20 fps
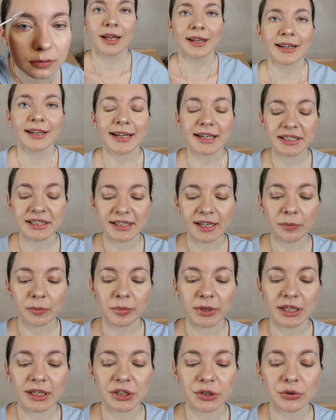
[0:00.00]
The next step
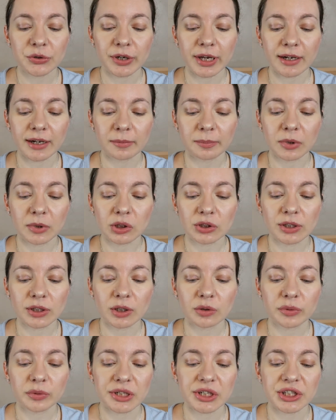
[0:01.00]
is to get a
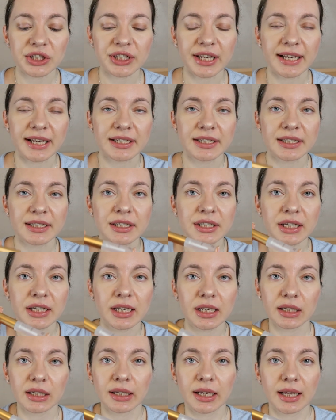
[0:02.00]
bottle which says stick
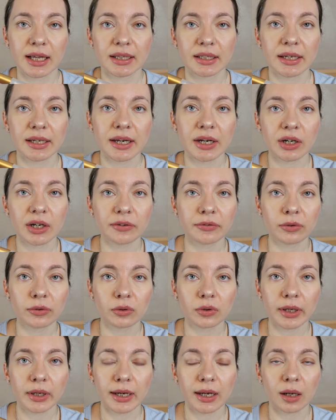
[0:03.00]
it and
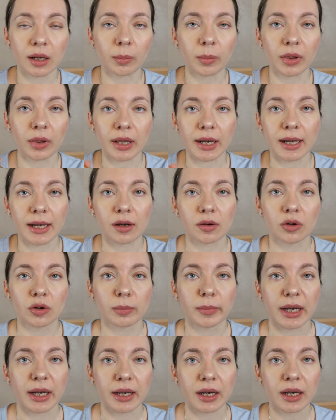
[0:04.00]
carefully apply on
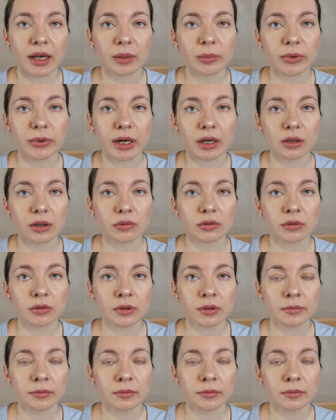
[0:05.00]
my eyebrow.